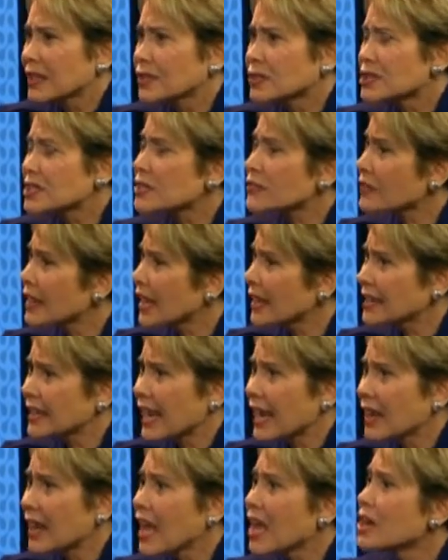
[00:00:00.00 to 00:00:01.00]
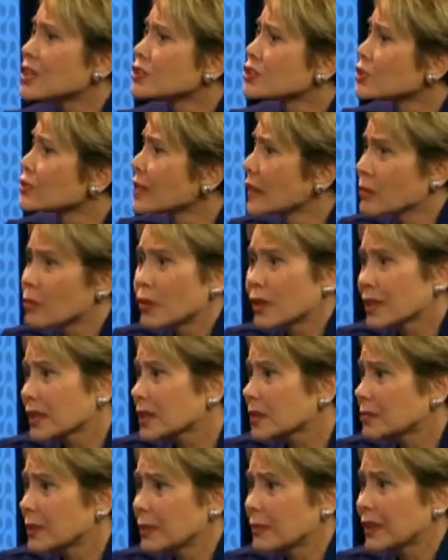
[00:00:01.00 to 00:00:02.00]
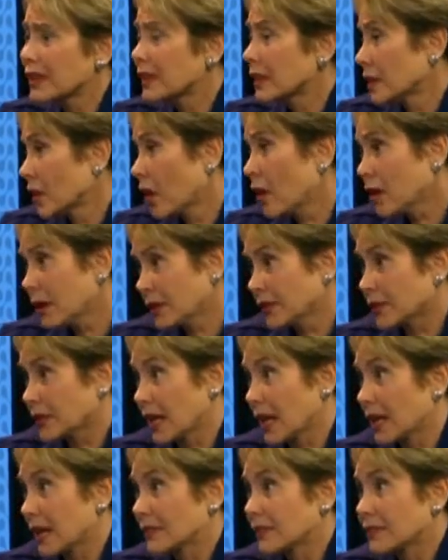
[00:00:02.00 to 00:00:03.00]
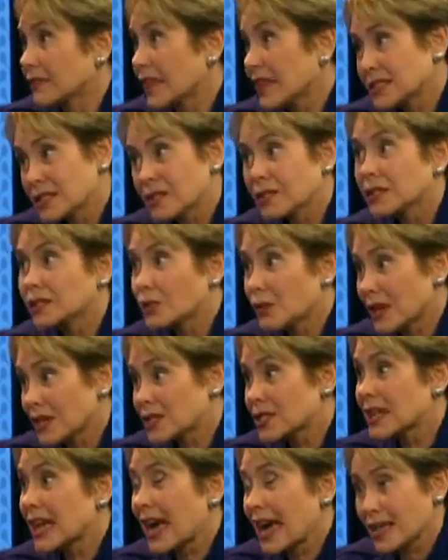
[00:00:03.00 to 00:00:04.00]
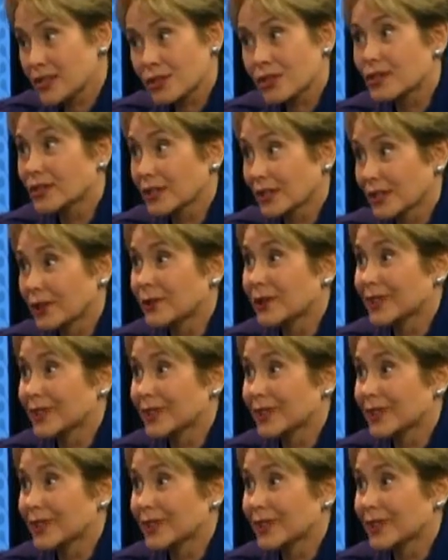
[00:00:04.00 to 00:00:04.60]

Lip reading: You're just finding out, do they want a commitment at all in their life? That's a good question to ask early